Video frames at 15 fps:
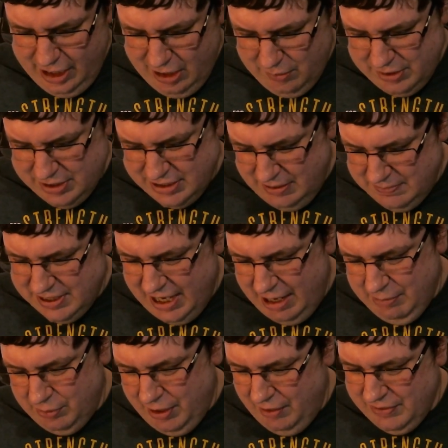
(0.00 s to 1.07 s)
It was
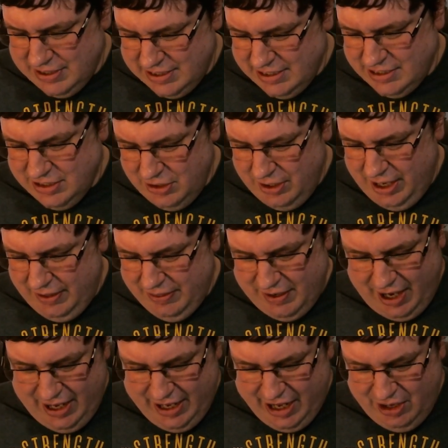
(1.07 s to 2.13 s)
sometime around the 6th grade
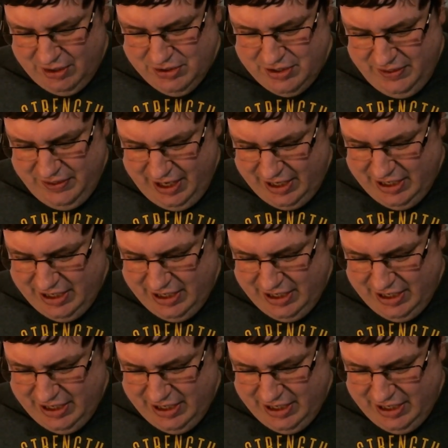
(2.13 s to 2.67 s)
that I encountered the